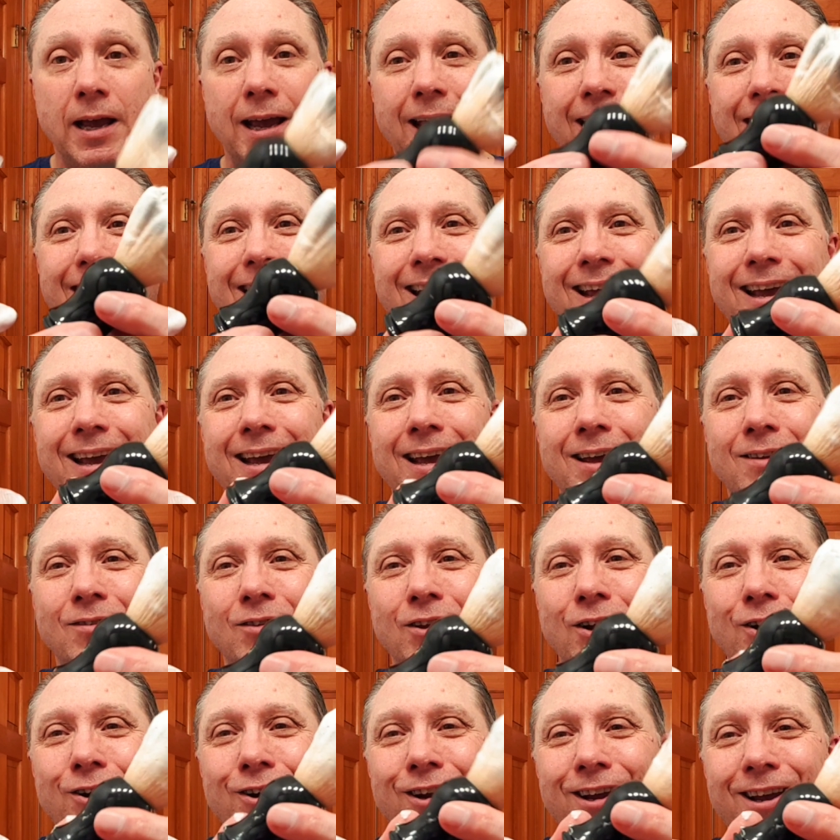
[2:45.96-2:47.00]

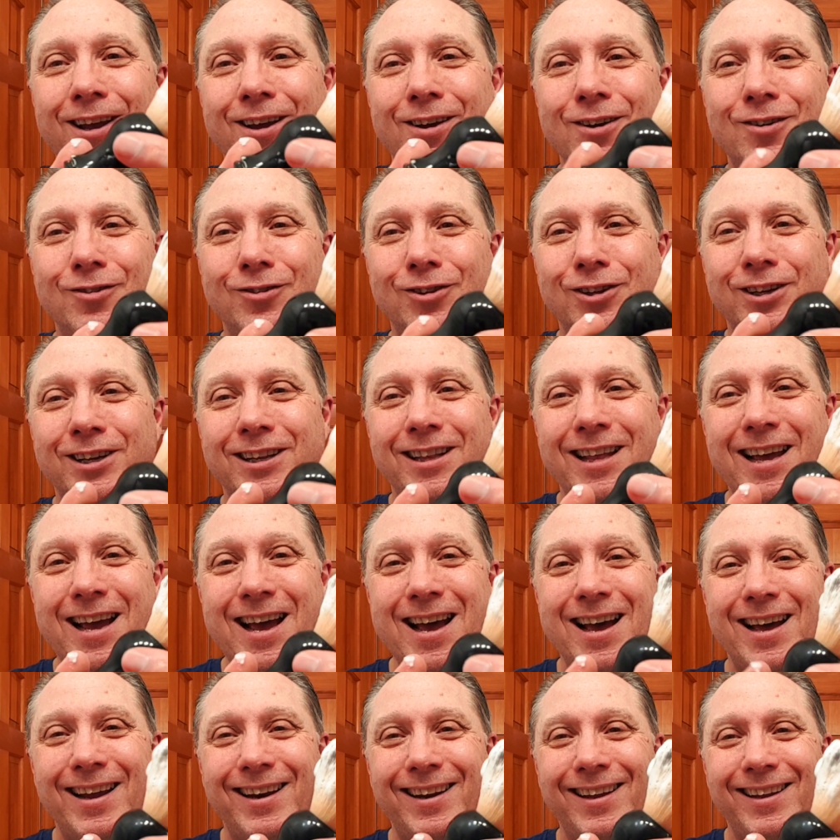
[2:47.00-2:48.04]
And there you go. Look at
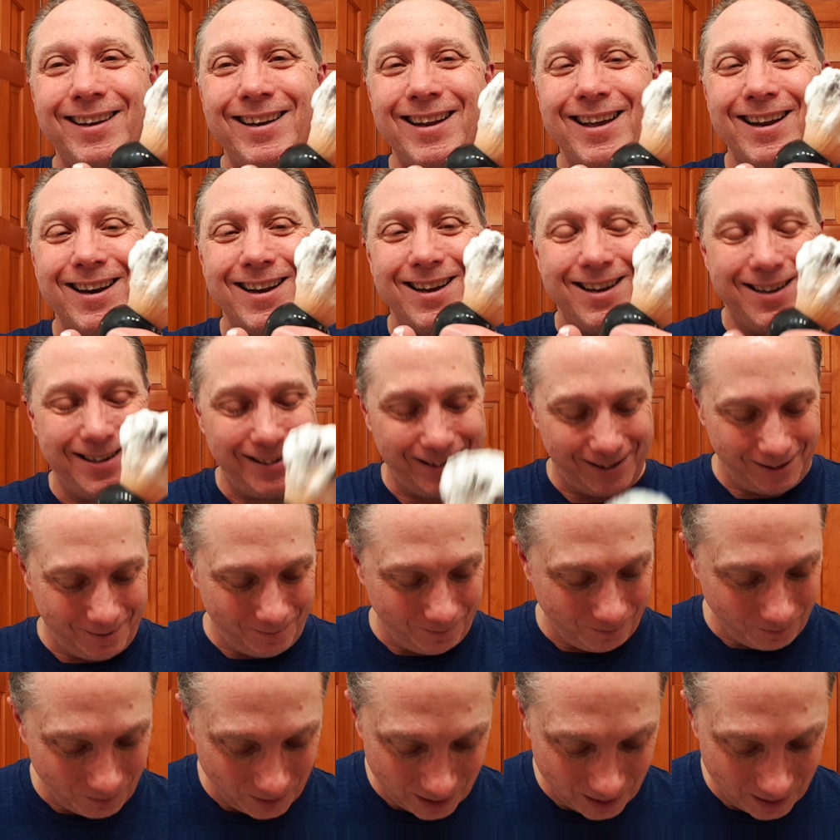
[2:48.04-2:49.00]
that. Isn't that nice?